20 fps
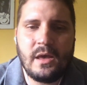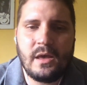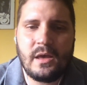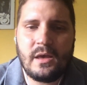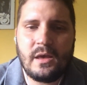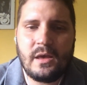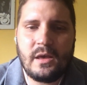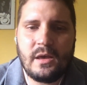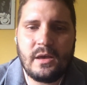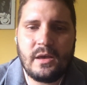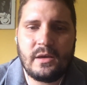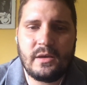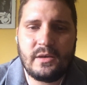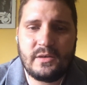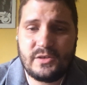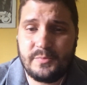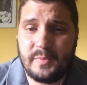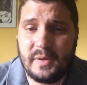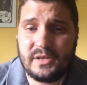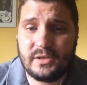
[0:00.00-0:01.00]

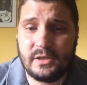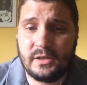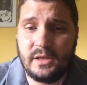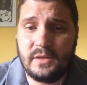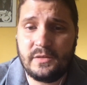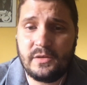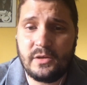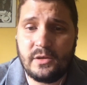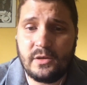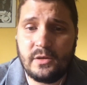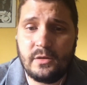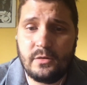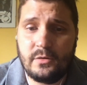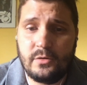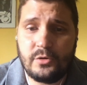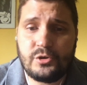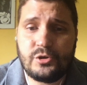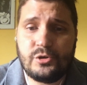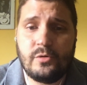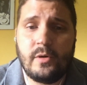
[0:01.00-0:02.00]
especially the
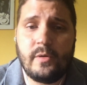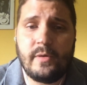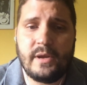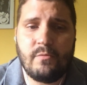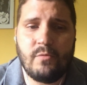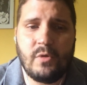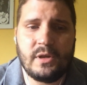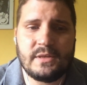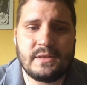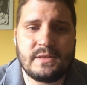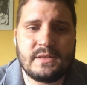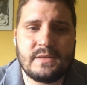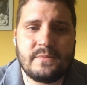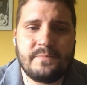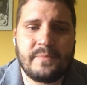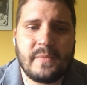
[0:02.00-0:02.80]
luxury ones.